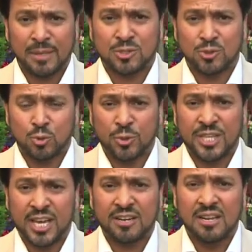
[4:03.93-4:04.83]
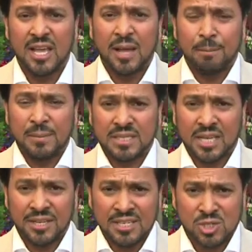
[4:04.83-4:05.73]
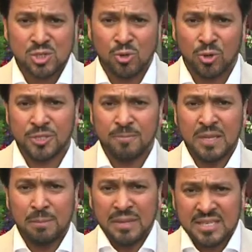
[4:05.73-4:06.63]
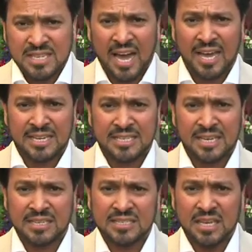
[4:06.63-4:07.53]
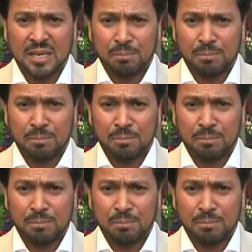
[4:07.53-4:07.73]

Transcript: It's to do with their misunderstood, misguided,